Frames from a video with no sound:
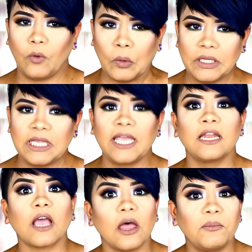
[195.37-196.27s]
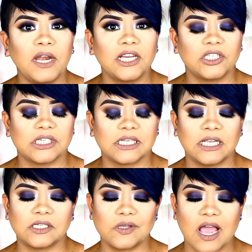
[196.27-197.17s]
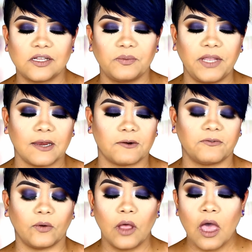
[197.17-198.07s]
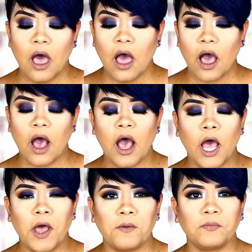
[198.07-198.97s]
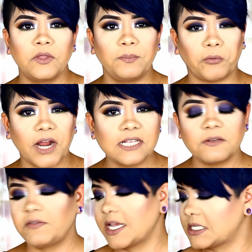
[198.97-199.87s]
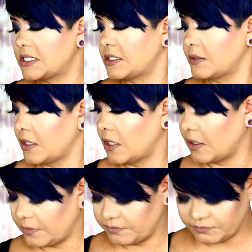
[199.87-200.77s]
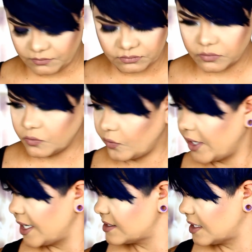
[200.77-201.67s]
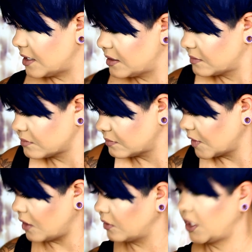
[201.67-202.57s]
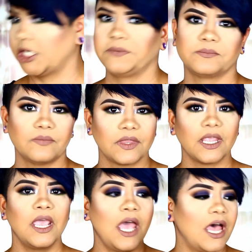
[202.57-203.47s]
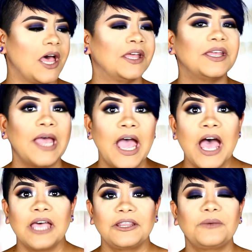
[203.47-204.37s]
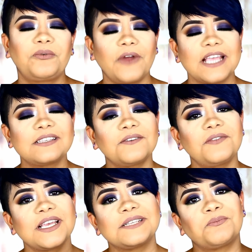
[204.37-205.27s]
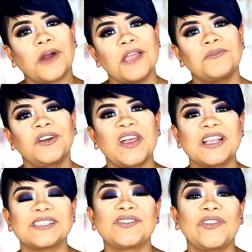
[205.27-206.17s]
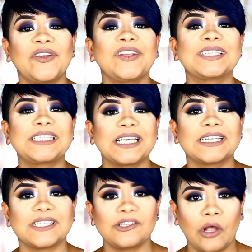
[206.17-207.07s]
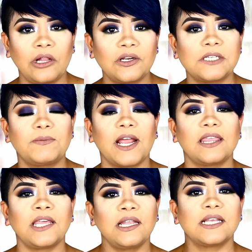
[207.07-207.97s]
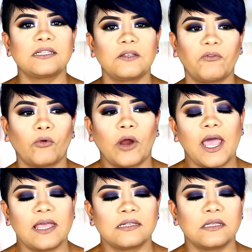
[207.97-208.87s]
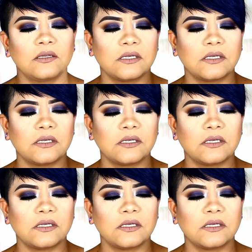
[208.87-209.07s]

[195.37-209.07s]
oily and combination skin, so you have to be careful. The price of this what is it? Oh, here. The price of this primer is $36, but I think that Sephora has